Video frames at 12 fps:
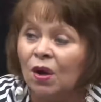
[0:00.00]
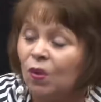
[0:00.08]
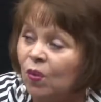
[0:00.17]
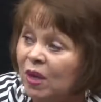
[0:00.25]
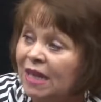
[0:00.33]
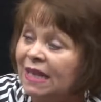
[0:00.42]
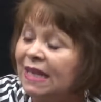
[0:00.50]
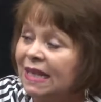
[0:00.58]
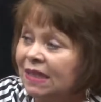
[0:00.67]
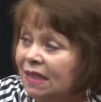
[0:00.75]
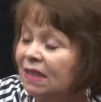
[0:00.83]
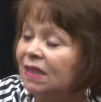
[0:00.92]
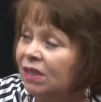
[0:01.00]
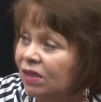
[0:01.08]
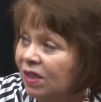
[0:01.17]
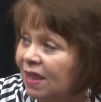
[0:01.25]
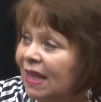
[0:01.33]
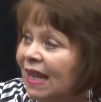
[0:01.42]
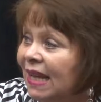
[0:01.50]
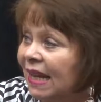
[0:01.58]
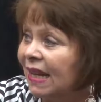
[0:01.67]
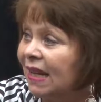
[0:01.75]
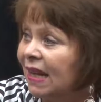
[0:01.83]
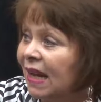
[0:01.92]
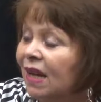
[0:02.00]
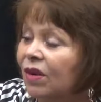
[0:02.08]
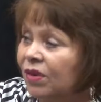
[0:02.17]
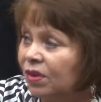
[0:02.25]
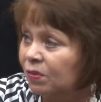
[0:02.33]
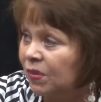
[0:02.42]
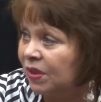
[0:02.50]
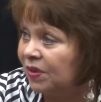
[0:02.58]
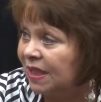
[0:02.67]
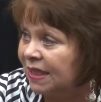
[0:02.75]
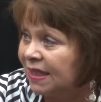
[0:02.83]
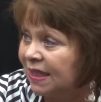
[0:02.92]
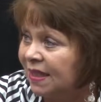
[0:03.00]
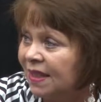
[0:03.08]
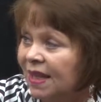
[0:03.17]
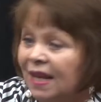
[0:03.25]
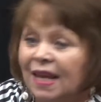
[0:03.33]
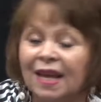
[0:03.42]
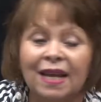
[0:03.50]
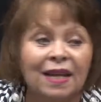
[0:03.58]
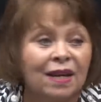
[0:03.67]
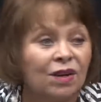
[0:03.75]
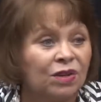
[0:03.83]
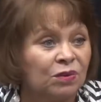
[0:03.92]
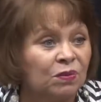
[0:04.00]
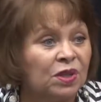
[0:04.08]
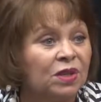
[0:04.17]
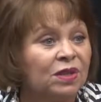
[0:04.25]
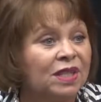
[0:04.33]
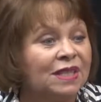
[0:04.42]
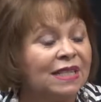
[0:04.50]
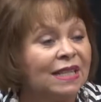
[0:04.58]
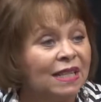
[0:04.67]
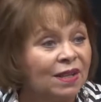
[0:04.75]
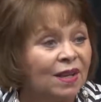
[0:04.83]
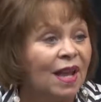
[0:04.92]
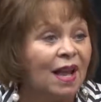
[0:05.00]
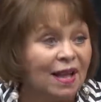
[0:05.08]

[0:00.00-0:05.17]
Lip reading: we need to look like our community. And our community,